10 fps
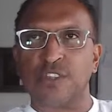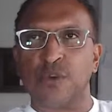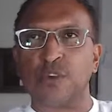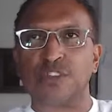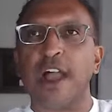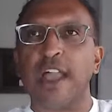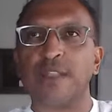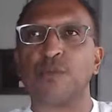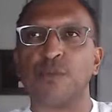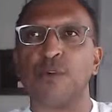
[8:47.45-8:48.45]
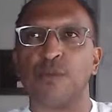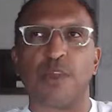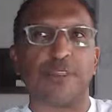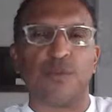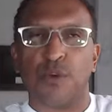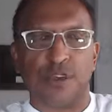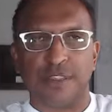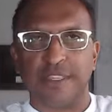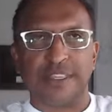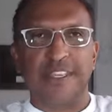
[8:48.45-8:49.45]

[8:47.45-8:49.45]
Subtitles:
So we're trying Run the World.